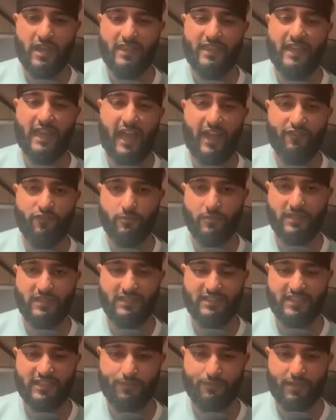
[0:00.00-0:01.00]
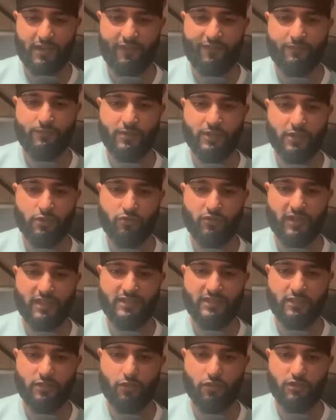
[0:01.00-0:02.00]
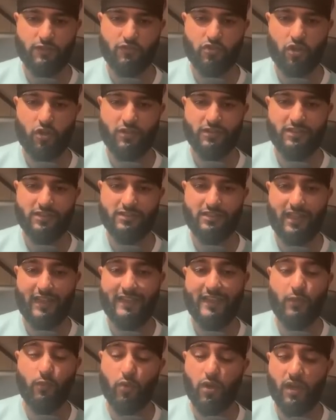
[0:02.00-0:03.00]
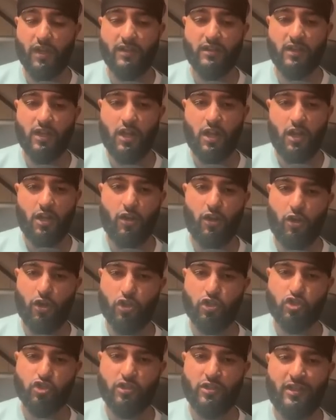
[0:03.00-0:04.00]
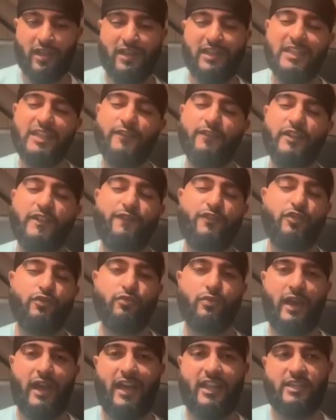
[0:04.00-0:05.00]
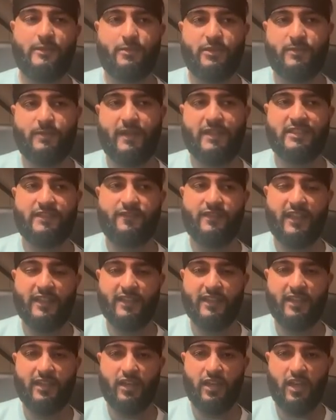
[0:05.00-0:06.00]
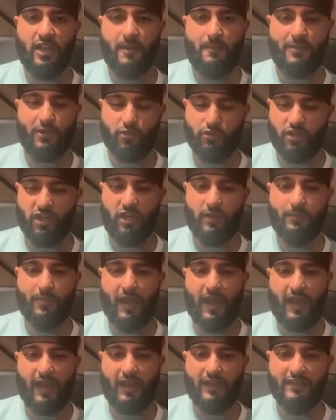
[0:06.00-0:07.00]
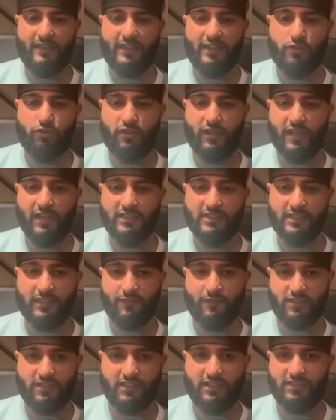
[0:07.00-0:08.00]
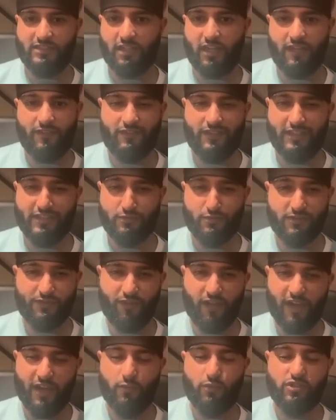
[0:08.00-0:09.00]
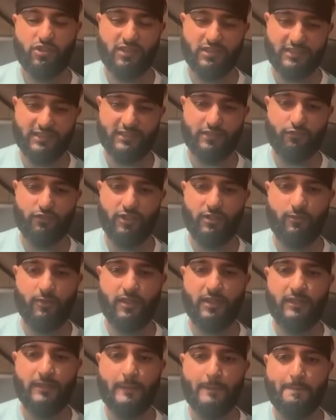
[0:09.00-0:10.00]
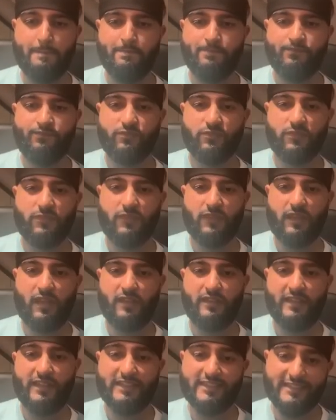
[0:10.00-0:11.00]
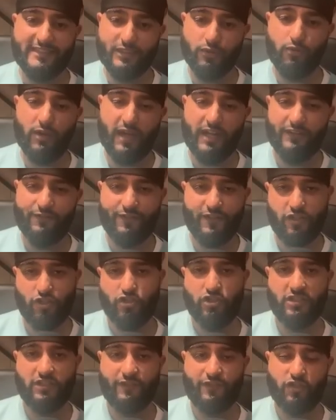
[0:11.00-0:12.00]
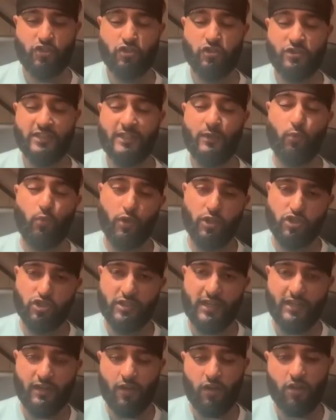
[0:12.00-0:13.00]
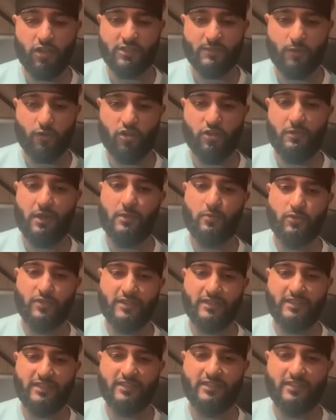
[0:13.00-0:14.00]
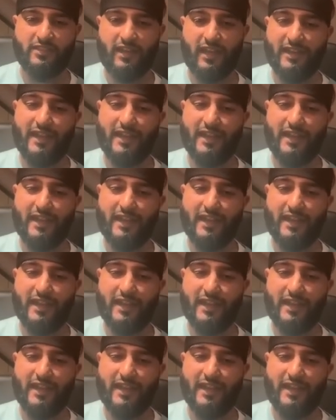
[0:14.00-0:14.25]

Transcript: They haven't been a team that have been creating loads of chances, and they weren't last year. And even if you had the perspective that their build up and their creativity side of things was fine, which I disagree with, they still had a finishing deficiency, which Ten Hag spoke about preseason, and